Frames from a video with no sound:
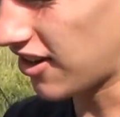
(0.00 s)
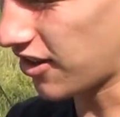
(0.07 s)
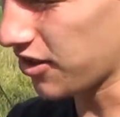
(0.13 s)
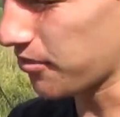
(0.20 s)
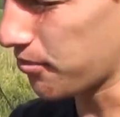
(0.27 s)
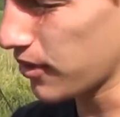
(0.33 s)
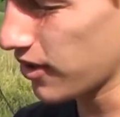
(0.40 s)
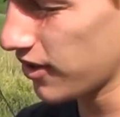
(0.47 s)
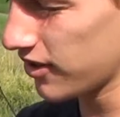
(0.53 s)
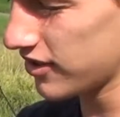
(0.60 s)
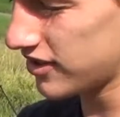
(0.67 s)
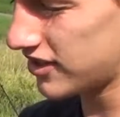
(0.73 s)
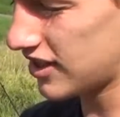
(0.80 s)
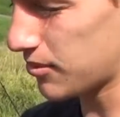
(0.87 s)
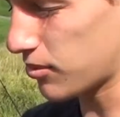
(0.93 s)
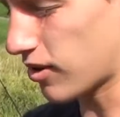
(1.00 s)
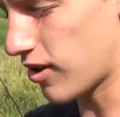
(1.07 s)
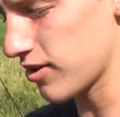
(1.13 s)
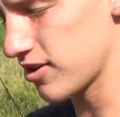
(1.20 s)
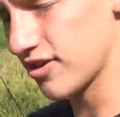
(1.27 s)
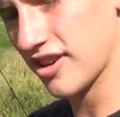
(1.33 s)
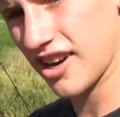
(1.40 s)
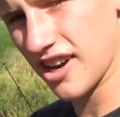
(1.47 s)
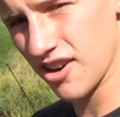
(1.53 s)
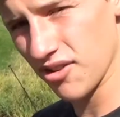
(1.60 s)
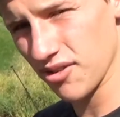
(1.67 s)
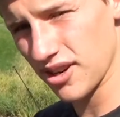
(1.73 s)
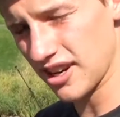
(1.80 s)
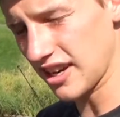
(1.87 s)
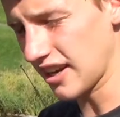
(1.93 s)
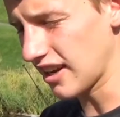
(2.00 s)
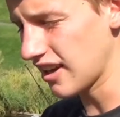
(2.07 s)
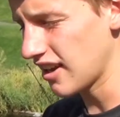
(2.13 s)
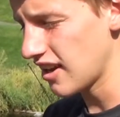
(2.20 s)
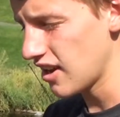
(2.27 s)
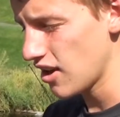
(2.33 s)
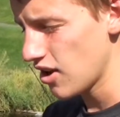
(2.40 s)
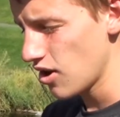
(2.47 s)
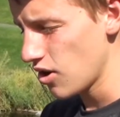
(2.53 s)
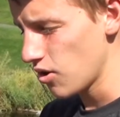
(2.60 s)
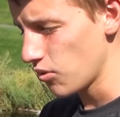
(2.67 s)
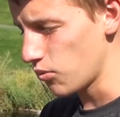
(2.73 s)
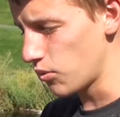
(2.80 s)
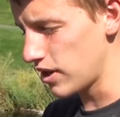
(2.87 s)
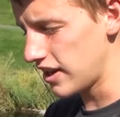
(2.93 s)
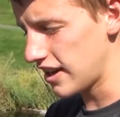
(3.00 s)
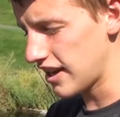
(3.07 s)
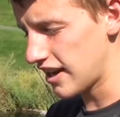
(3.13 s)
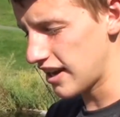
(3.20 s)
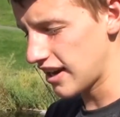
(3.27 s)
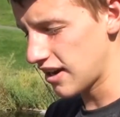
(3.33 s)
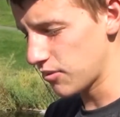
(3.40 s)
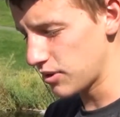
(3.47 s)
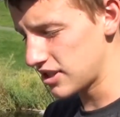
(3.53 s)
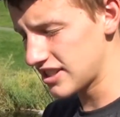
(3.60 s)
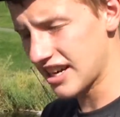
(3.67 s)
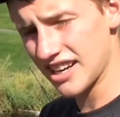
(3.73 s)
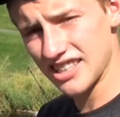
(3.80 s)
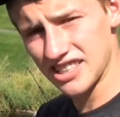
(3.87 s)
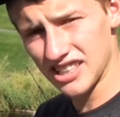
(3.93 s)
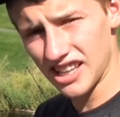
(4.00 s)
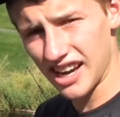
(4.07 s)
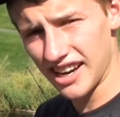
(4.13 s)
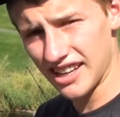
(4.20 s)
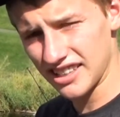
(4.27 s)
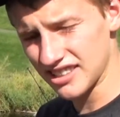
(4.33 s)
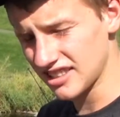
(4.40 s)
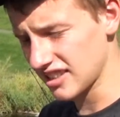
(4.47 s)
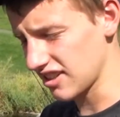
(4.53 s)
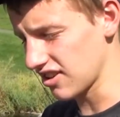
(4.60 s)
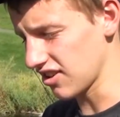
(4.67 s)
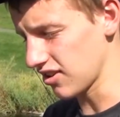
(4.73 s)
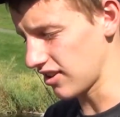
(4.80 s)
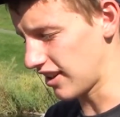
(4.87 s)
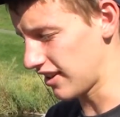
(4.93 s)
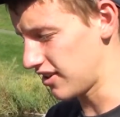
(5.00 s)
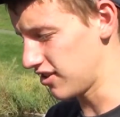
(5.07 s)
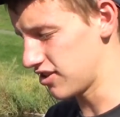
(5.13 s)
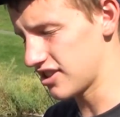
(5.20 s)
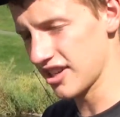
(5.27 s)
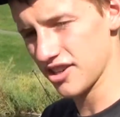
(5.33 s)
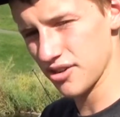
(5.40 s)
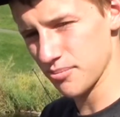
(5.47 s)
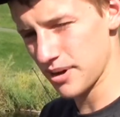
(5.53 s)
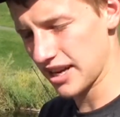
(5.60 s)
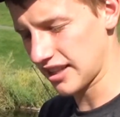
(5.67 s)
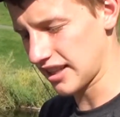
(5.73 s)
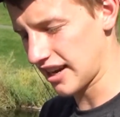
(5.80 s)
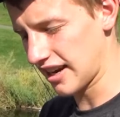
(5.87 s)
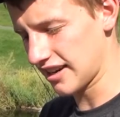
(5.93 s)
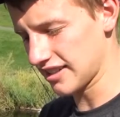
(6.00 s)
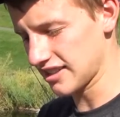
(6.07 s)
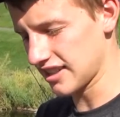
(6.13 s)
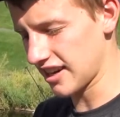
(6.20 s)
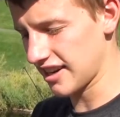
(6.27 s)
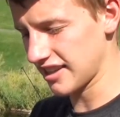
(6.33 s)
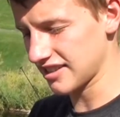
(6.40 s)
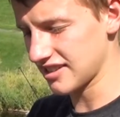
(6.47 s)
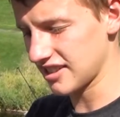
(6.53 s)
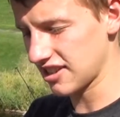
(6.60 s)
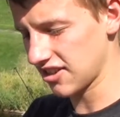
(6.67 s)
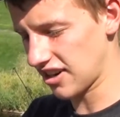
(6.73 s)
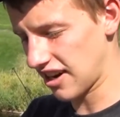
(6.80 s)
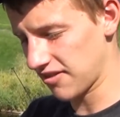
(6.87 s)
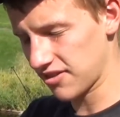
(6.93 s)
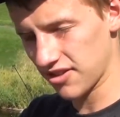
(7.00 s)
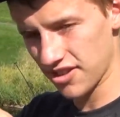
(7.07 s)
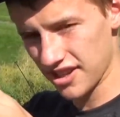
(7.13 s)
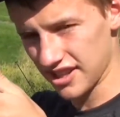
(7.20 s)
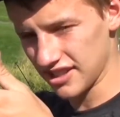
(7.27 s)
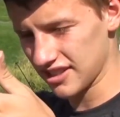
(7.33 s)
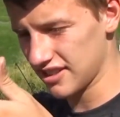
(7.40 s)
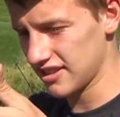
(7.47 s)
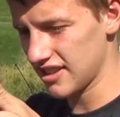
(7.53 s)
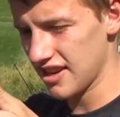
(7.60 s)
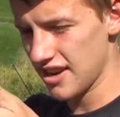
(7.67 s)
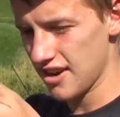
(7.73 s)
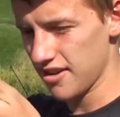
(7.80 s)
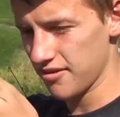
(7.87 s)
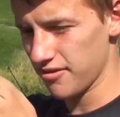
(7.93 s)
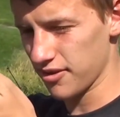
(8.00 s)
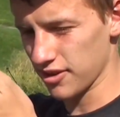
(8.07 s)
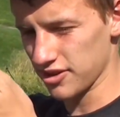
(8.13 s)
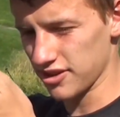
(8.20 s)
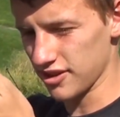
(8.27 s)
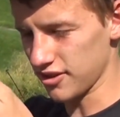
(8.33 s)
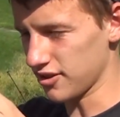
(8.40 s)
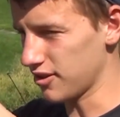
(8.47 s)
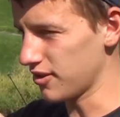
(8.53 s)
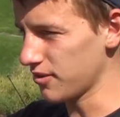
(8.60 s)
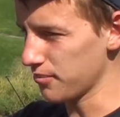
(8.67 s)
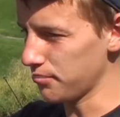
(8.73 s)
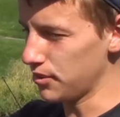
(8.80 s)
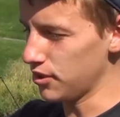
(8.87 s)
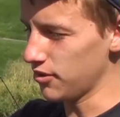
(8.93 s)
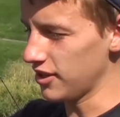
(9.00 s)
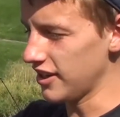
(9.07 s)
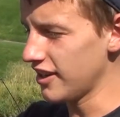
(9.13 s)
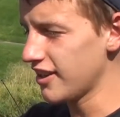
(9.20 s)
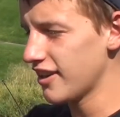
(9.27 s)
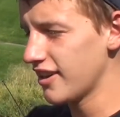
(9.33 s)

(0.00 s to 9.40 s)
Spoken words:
on the Burns double alternate hair rig, we just had a sliding sinker. Like, you just had your main line and a sliding sinker after this first little beauty.